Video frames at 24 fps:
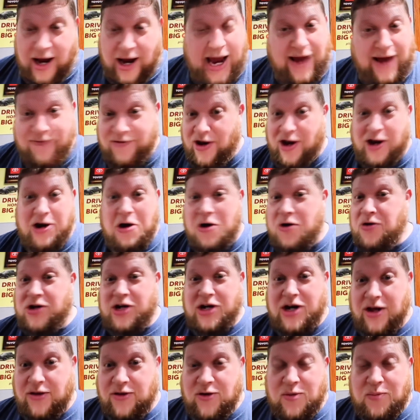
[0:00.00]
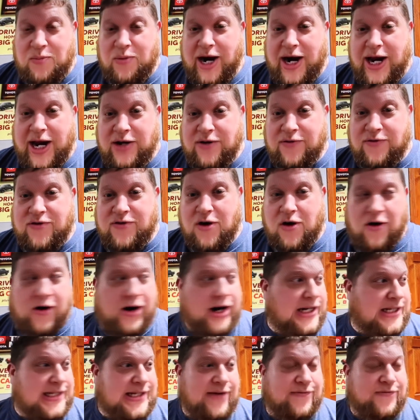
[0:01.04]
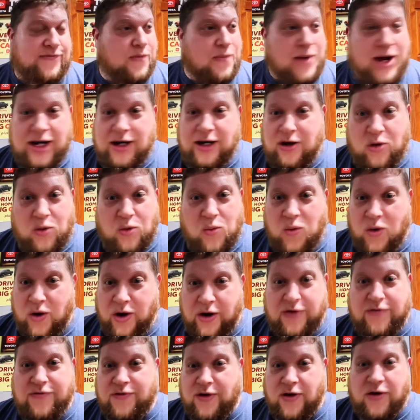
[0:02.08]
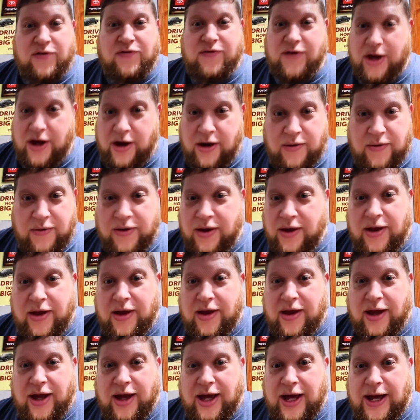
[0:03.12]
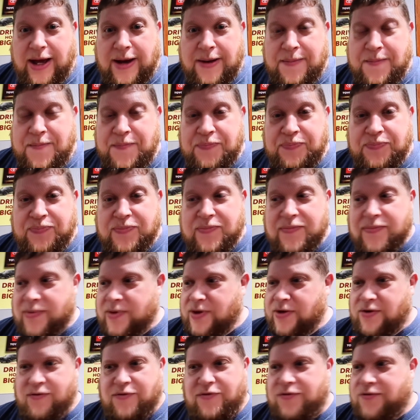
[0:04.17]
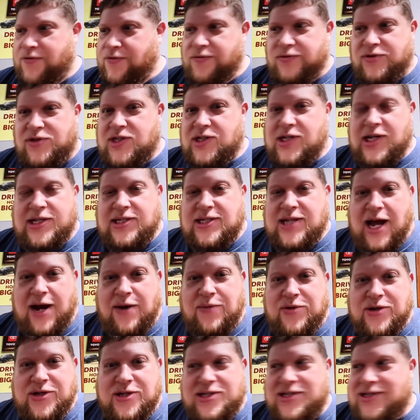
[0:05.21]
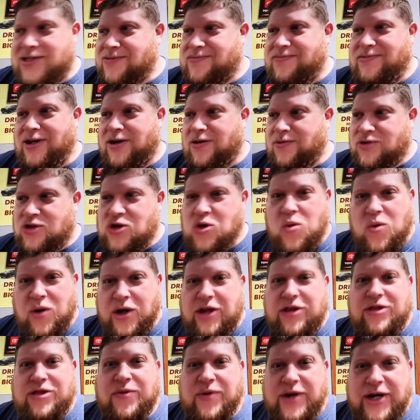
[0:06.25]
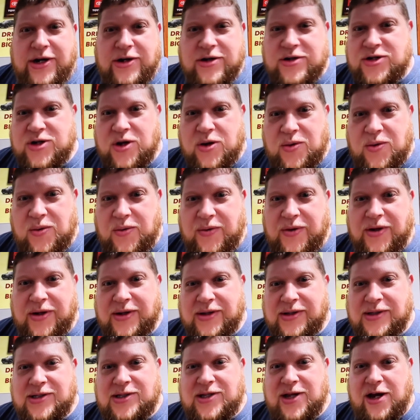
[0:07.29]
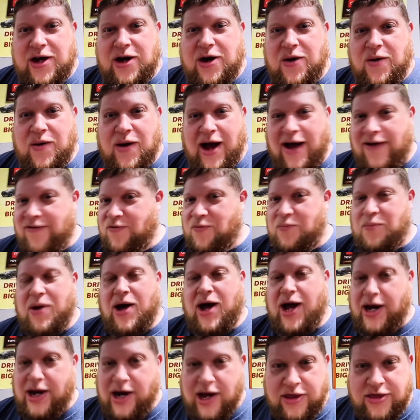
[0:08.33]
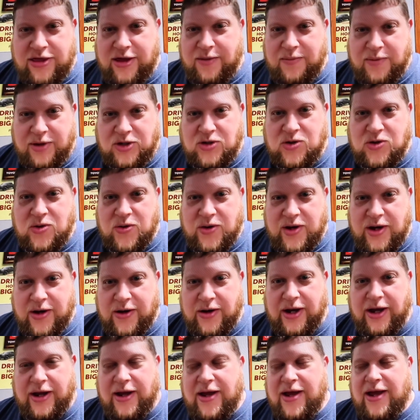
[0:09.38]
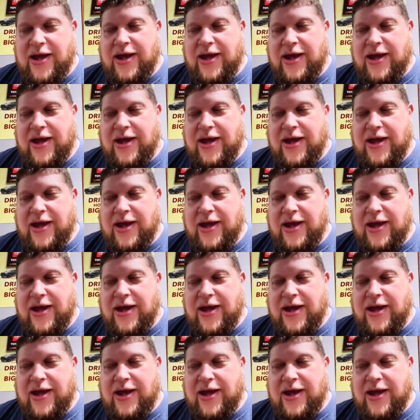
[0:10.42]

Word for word: I have not owned another brand of car except for my little work Volvo um, since I was, you know, 23 years old. So I've bought nothing but Toyota.